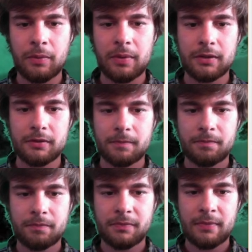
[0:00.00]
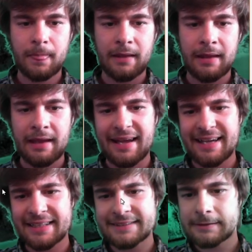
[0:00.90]
that we want
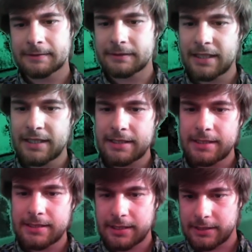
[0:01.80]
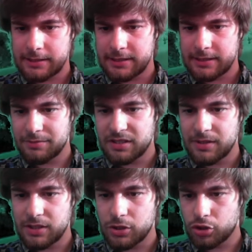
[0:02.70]
and it is seems to
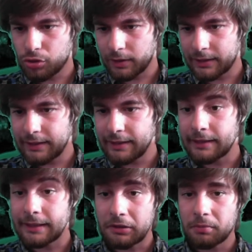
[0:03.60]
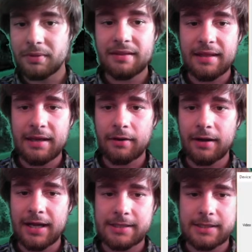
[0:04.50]
be struggling a little bit
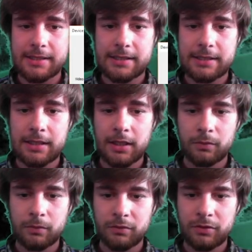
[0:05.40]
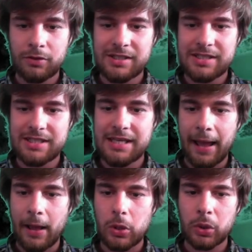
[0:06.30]
there as it's you can see
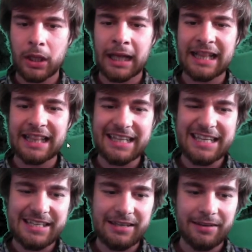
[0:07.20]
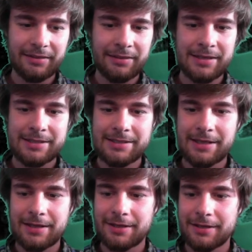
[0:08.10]
how clear
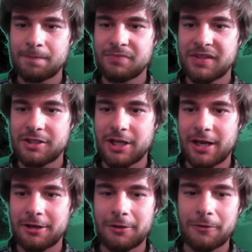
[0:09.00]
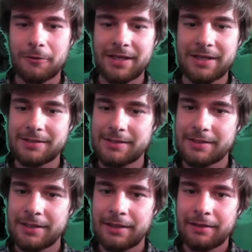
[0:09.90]
this uh, shadow
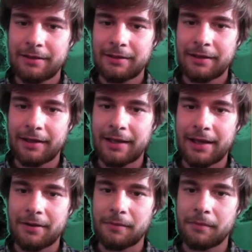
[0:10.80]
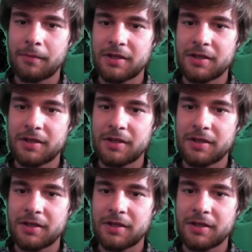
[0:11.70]
is and how